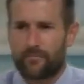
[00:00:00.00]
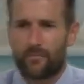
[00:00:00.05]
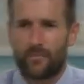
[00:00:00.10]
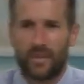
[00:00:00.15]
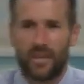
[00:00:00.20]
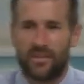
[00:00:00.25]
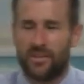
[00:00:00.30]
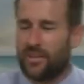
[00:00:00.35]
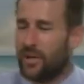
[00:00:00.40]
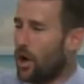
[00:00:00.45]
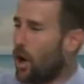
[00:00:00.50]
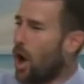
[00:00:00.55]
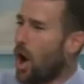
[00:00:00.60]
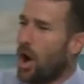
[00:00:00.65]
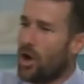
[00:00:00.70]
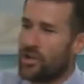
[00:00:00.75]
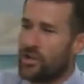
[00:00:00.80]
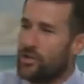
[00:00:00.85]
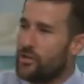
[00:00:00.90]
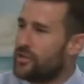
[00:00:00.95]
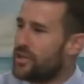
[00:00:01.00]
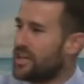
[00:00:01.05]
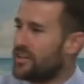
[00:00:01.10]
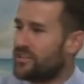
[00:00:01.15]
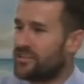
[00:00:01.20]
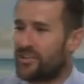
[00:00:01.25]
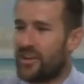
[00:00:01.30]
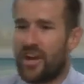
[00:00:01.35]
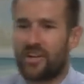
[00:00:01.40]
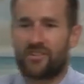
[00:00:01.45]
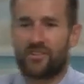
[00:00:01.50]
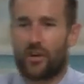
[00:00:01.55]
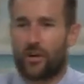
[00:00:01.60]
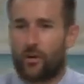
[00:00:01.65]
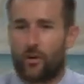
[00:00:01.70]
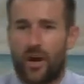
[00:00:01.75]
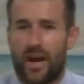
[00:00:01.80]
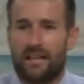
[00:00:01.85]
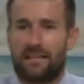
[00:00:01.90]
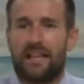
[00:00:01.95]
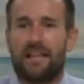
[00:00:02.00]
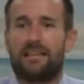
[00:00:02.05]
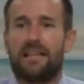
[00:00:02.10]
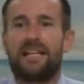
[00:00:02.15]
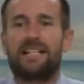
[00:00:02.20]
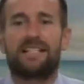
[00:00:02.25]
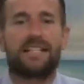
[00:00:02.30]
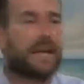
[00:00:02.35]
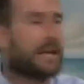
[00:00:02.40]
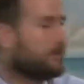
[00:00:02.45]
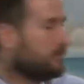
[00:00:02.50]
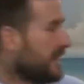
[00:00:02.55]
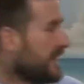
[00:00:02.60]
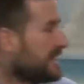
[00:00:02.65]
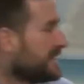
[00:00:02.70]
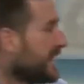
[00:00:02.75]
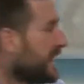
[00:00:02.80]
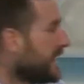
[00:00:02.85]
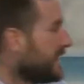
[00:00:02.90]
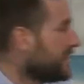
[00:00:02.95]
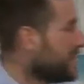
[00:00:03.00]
you know, oh, you did such a great, let's say, you